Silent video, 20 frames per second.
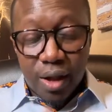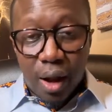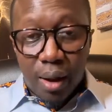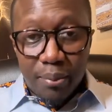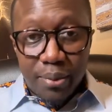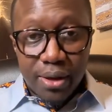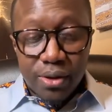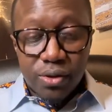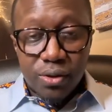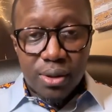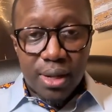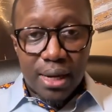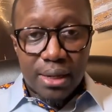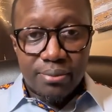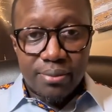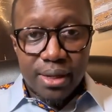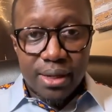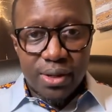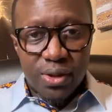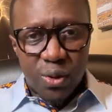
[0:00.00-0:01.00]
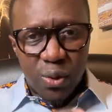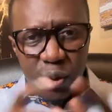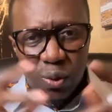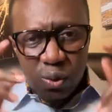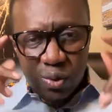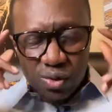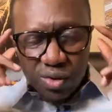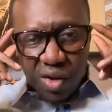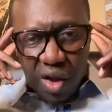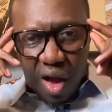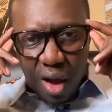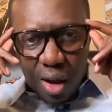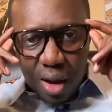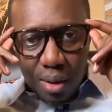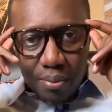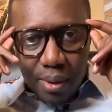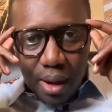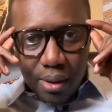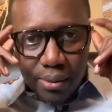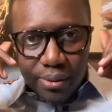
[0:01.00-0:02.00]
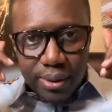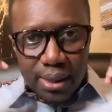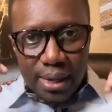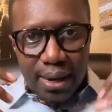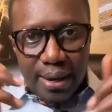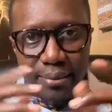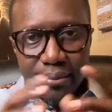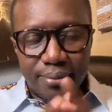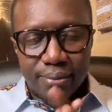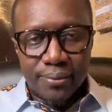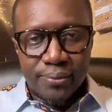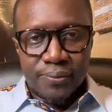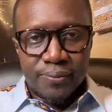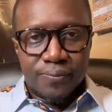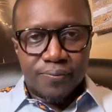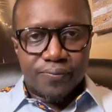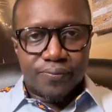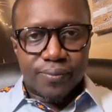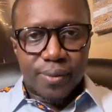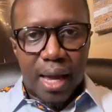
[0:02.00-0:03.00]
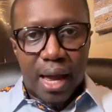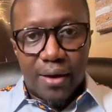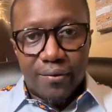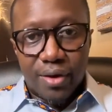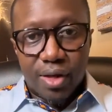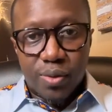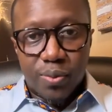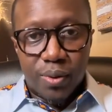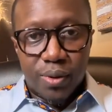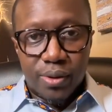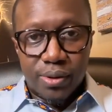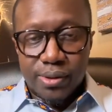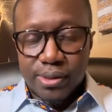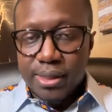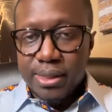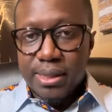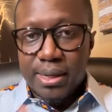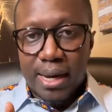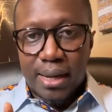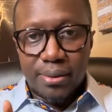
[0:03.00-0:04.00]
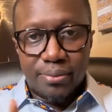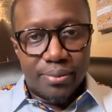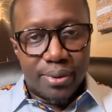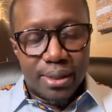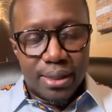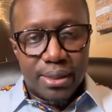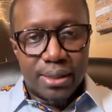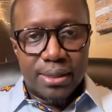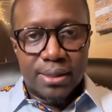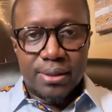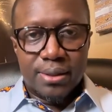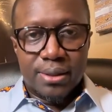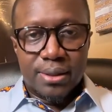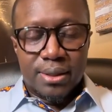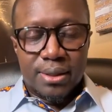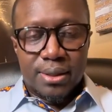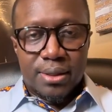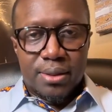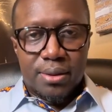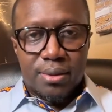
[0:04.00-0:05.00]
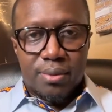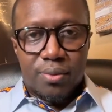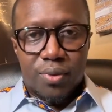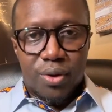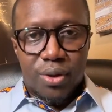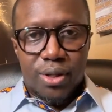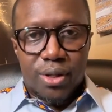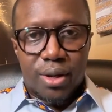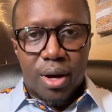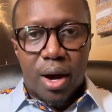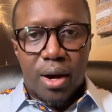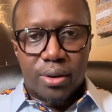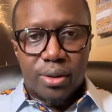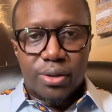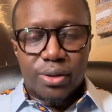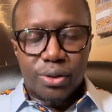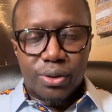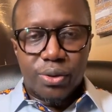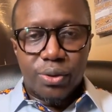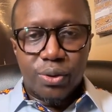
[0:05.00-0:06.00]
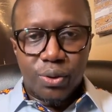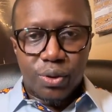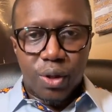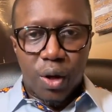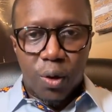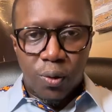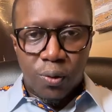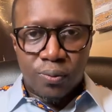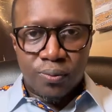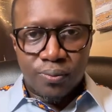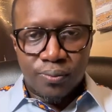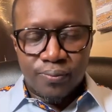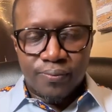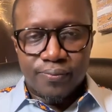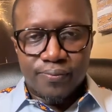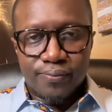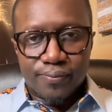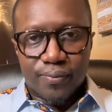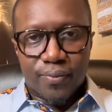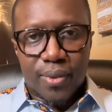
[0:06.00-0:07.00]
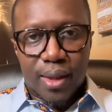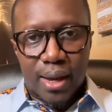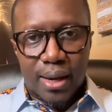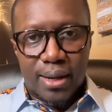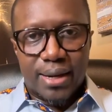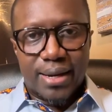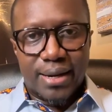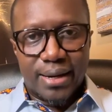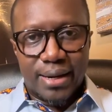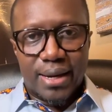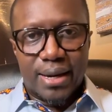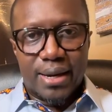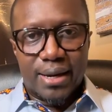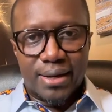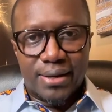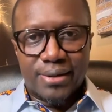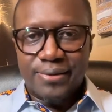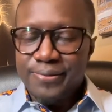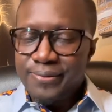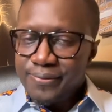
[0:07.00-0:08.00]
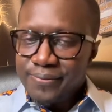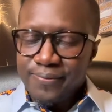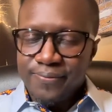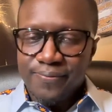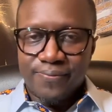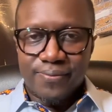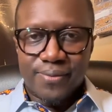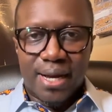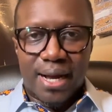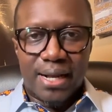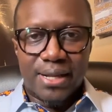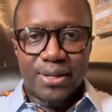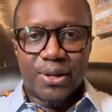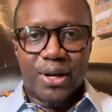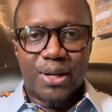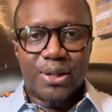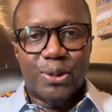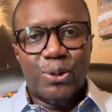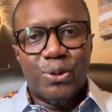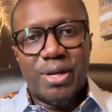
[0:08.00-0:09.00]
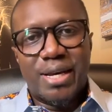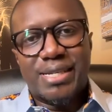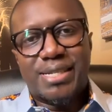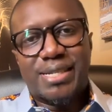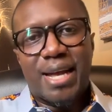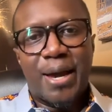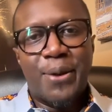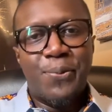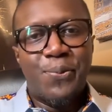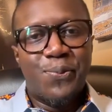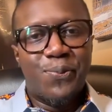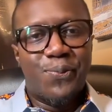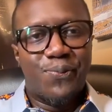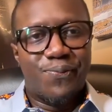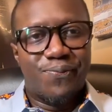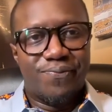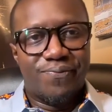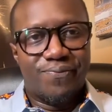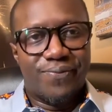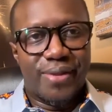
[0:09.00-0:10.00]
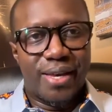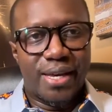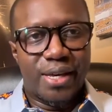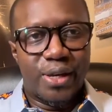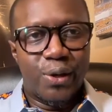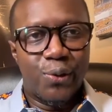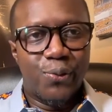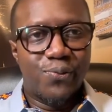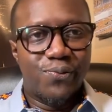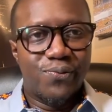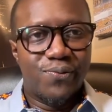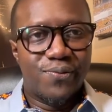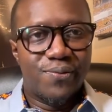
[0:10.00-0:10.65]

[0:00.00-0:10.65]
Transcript: topics you'd like me to talk about that have experience in, I'll be more than honored to do so. And then I'll talk to you next time. Thank you.